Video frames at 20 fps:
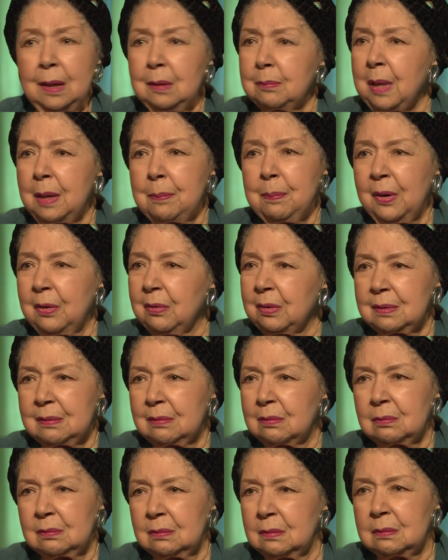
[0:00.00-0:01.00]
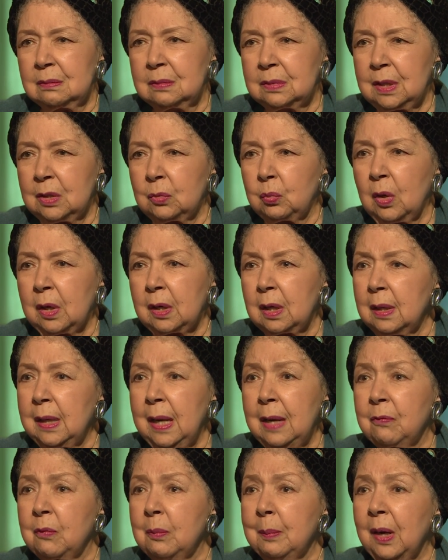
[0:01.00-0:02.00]
they both did work, and
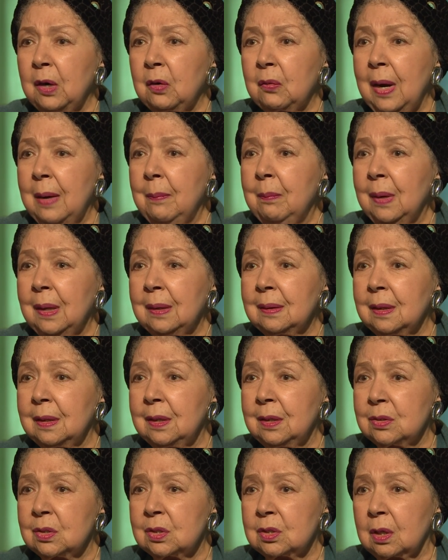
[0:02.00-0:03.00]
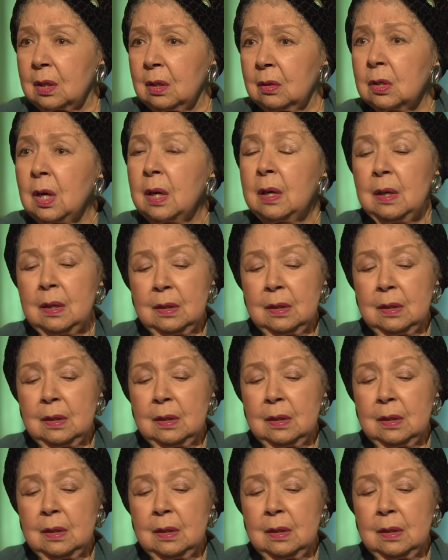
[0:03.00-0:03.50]
even my grandmother used to go.